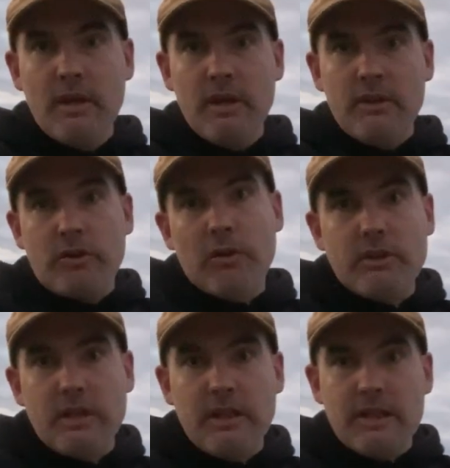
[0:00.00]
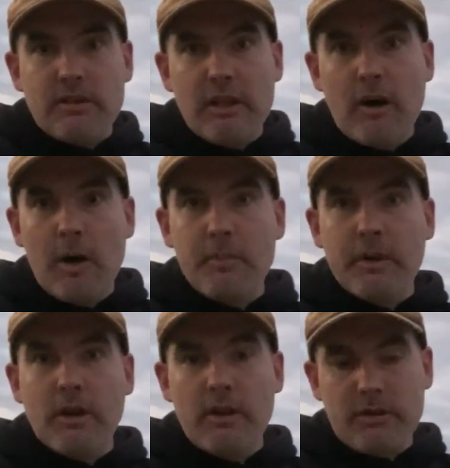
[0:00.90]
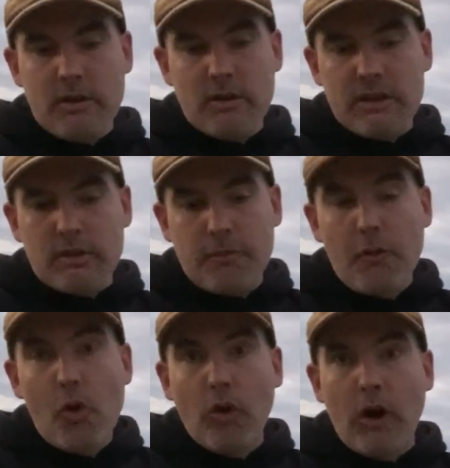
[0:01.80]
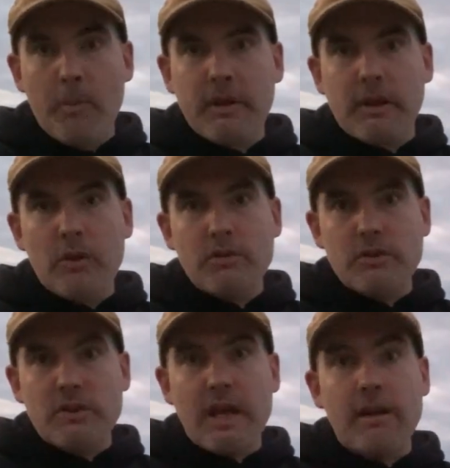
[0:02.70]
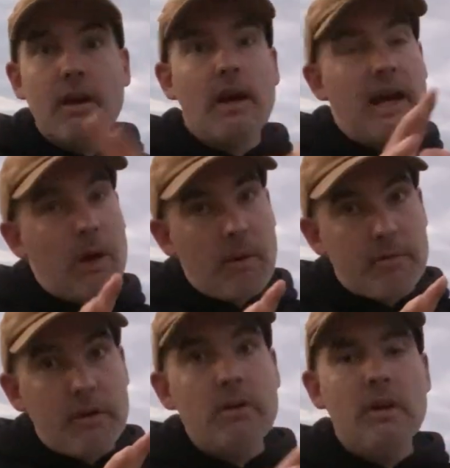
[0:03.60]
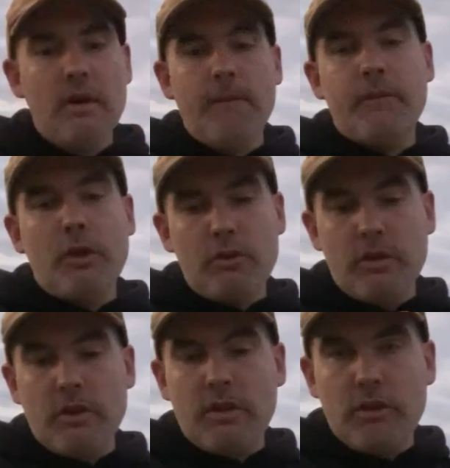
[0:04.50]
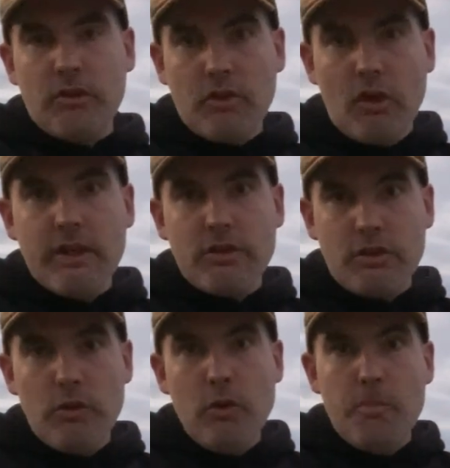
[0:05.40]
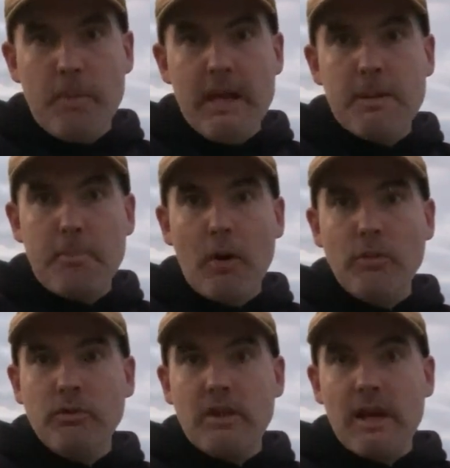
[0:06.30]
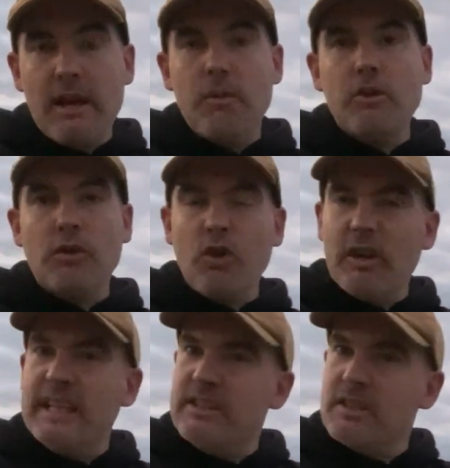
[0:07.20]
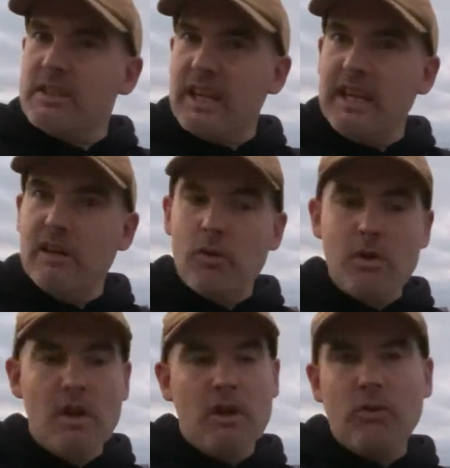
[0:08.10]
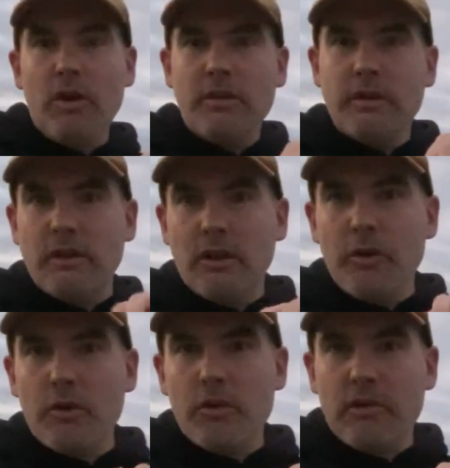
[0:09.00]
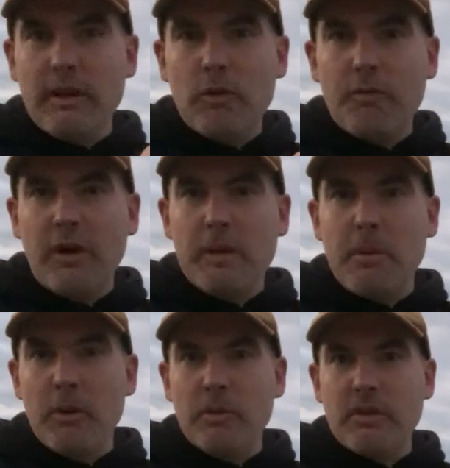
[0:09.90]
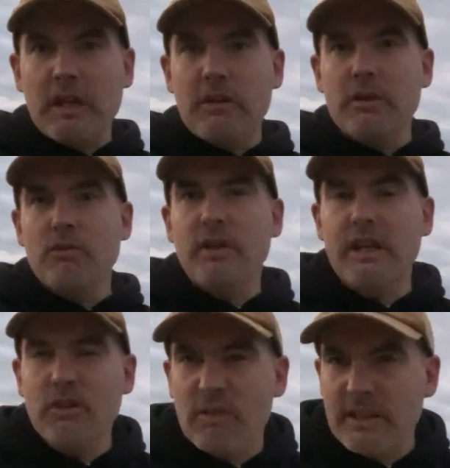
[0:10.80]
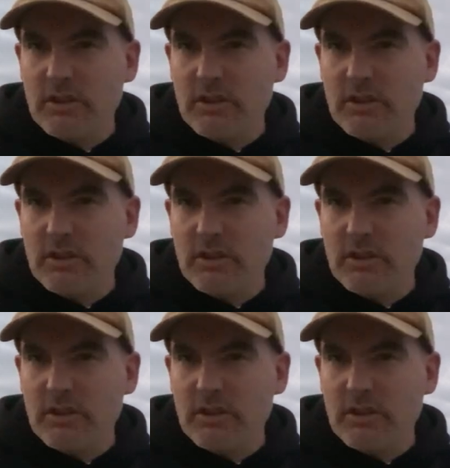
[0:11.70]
So it's the arm that goes, it's the forearm that goes instead. However, those are nice two big bones there, which are a lot easier to heal rather than a load of little funny bones here in your wrist.